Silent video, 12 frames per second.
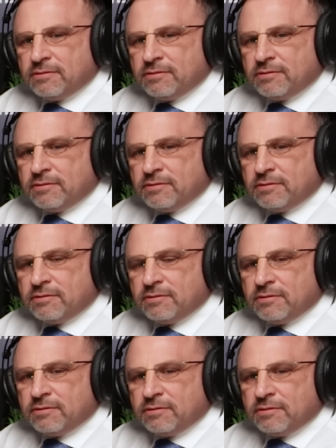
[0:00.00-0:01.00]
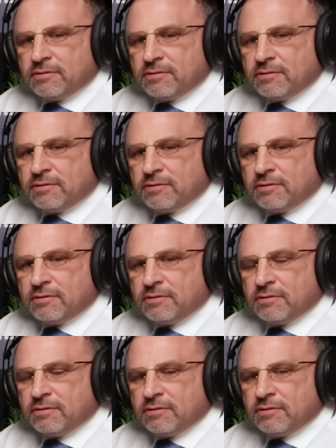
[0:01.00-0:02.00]

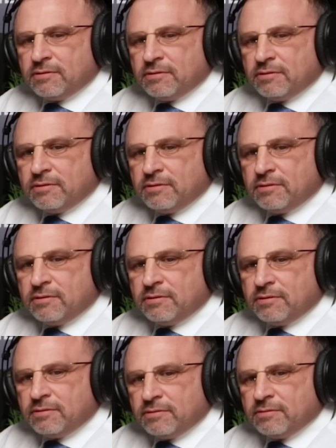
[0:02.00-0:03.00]
The person shown says nothing.